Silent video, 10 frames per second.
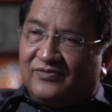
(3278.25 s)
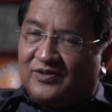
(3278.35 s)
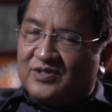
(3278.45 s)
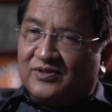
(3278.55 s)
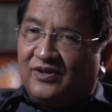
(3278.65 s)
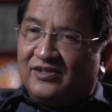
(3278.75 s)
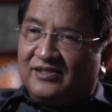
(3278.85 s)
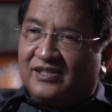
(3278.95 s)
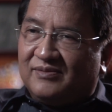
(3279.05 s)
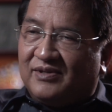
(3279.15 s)
Of course, we all
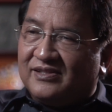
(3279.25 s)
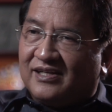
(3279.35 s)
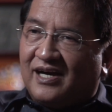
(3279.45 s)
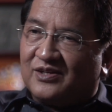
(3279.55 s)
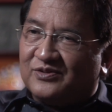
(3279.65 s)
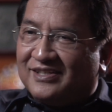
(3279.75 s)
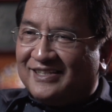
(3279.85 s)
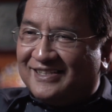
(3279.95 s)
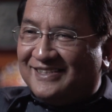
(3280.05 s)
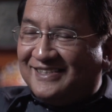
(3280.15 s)
learned about the
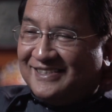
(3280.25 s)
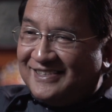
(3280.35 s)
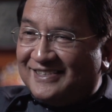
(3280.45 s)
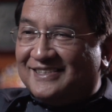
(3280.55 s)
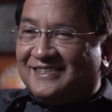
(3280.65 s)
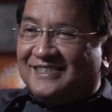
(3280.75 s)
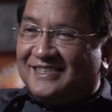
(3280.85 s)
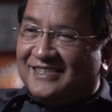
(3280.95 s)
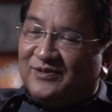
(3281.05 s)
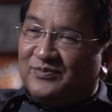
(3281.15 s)
carotid
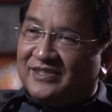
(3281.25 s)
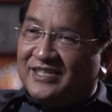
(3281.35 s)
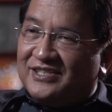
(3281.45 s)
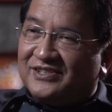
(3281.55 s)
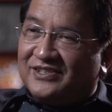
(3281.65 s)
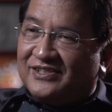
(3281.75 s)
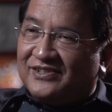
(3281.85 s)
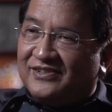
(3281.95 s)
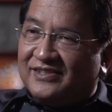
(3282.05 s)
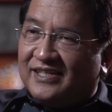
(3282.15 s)
operation
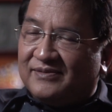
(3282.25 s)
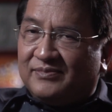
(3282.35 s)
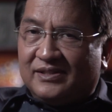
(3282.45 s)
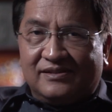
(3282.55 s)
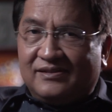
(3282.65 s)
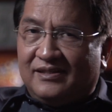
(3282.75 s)
and all that, but